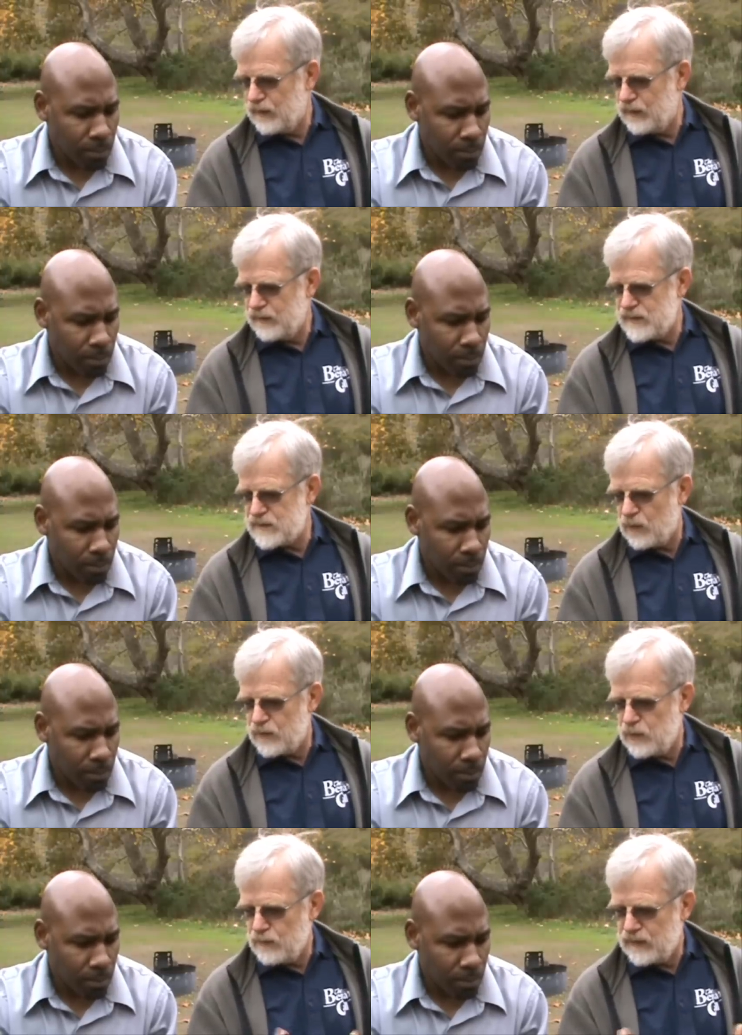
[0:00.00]
Speaker 1: Uh, this is
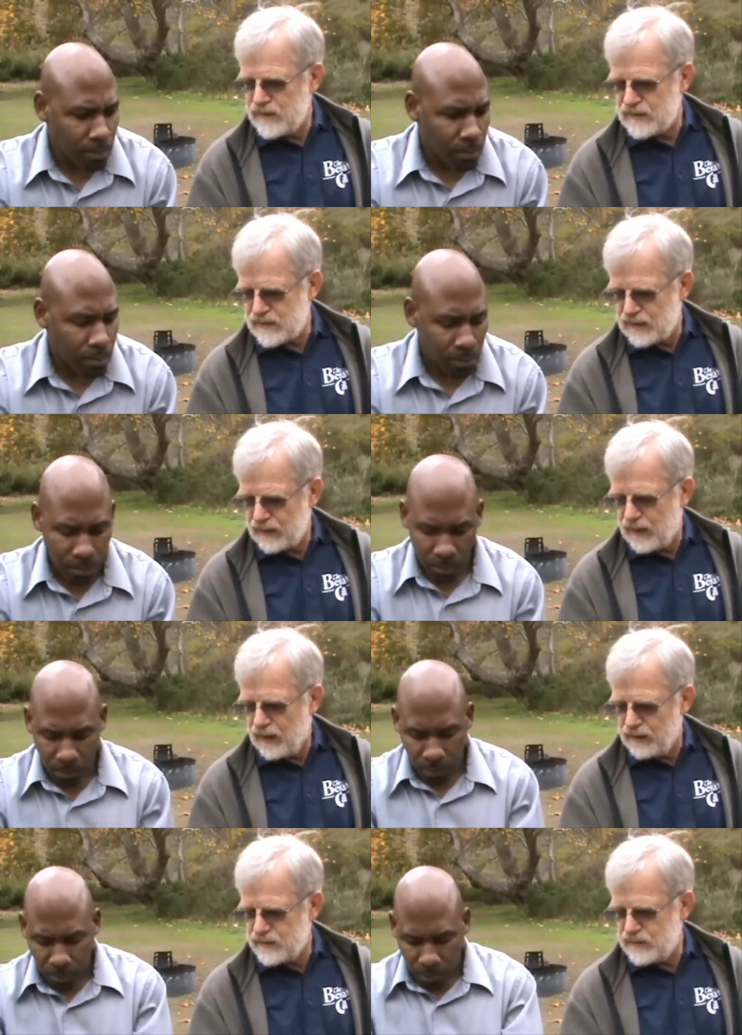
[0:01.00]
all humanistic
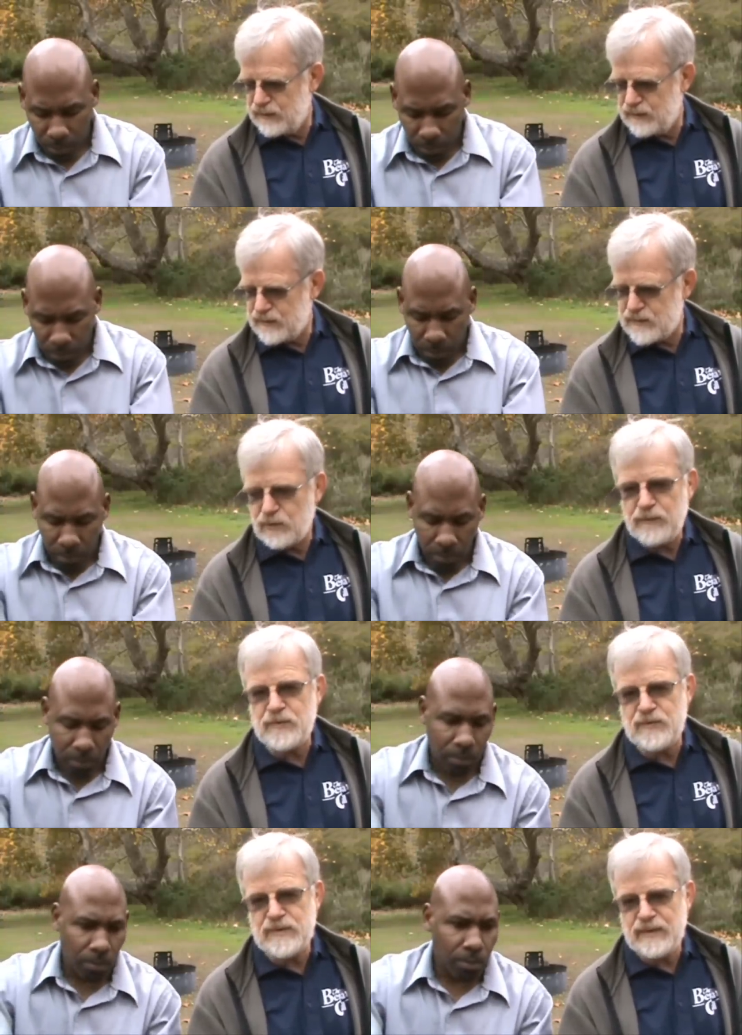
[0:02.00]
psychology that
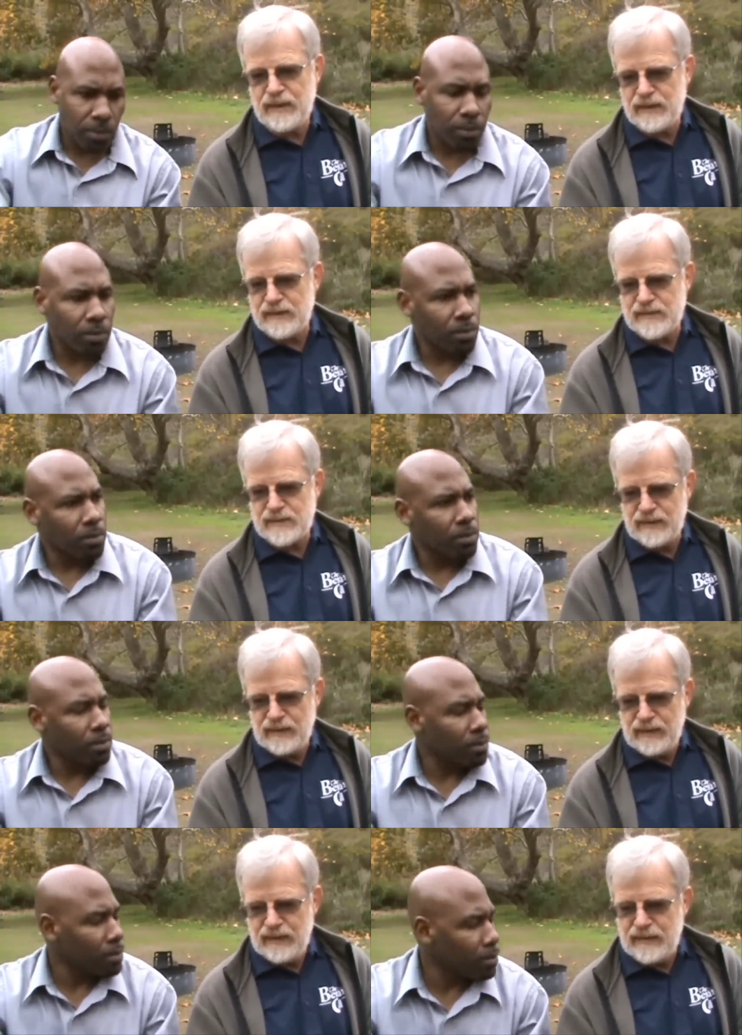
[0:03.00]
Scripture says
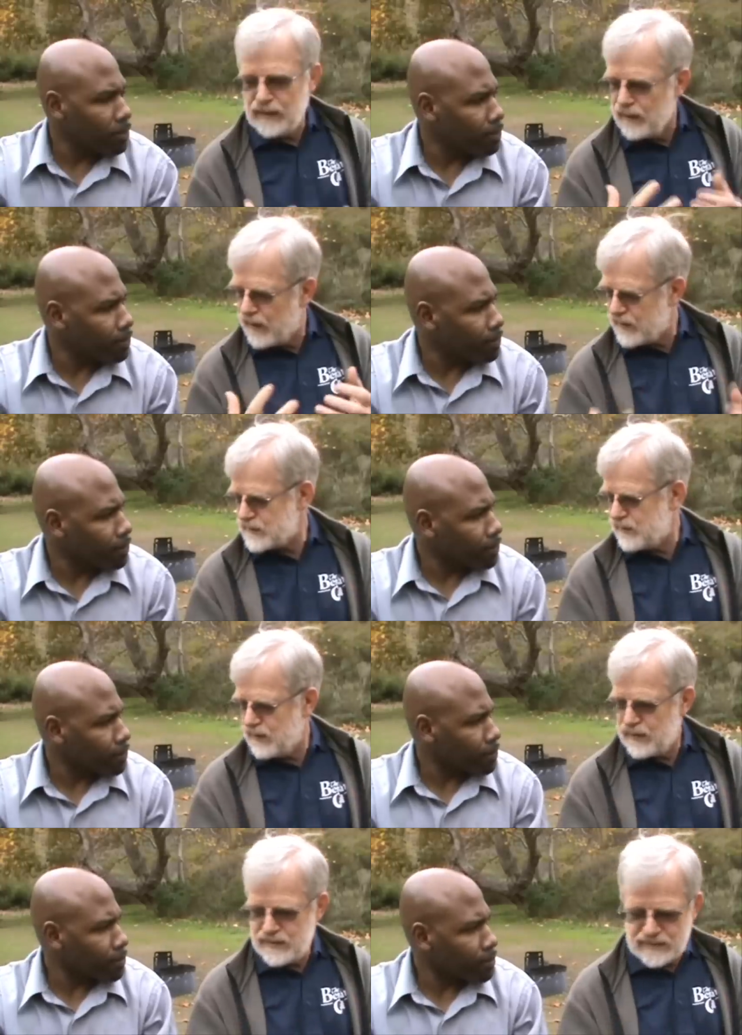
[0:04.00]
in the last
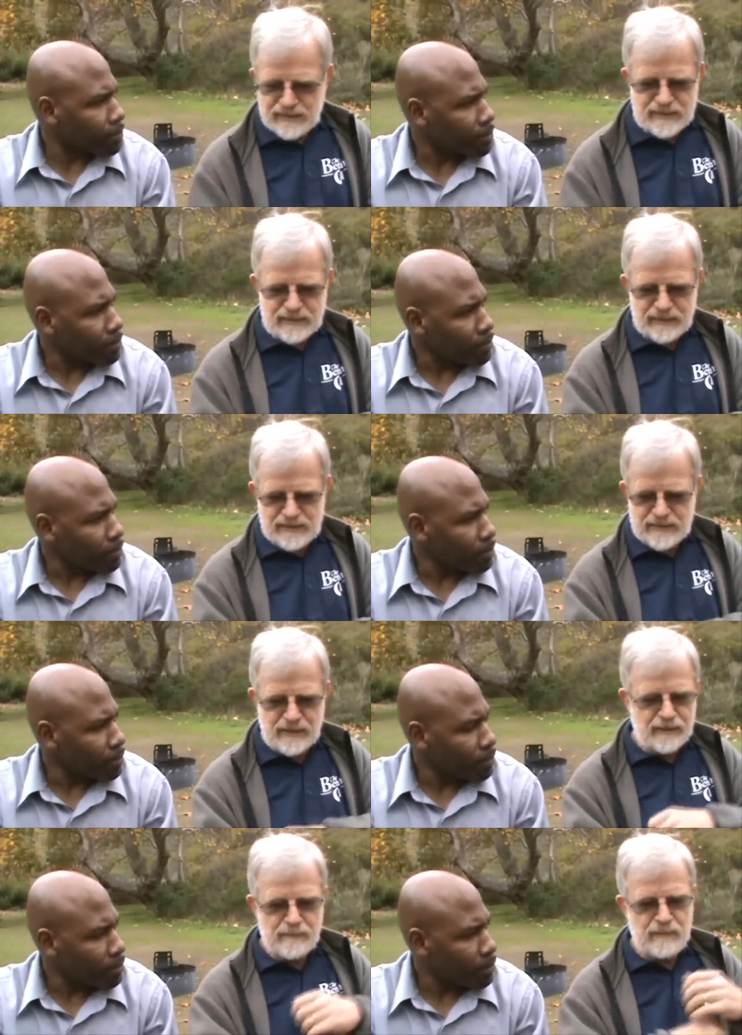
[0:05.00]
days this, this
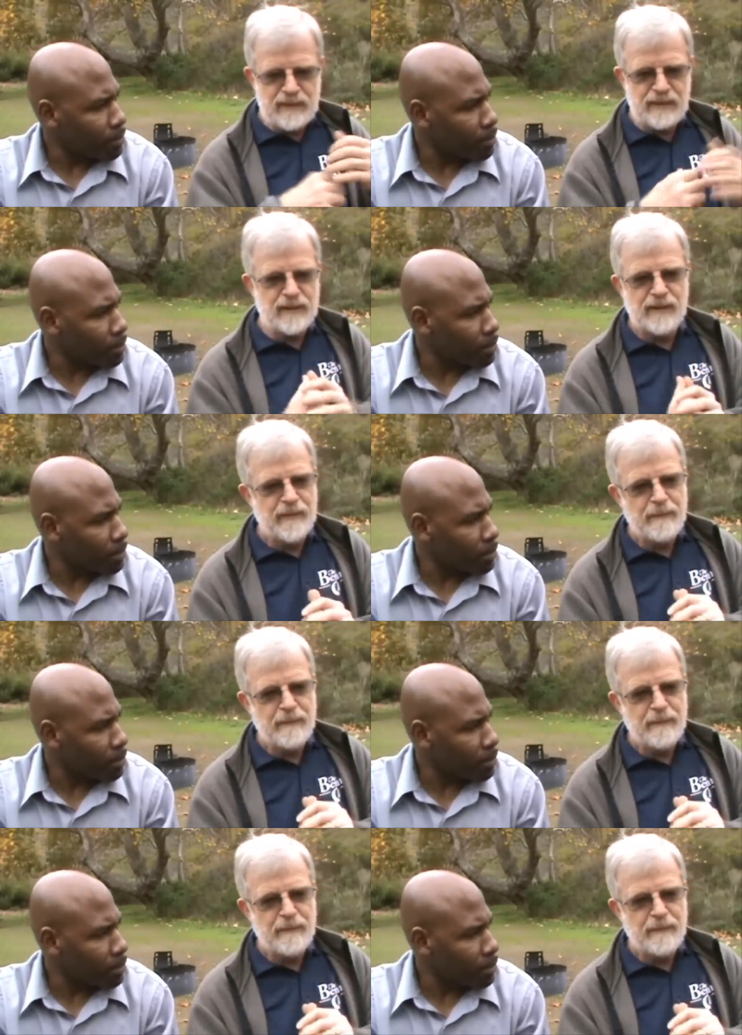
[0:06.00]
is going to be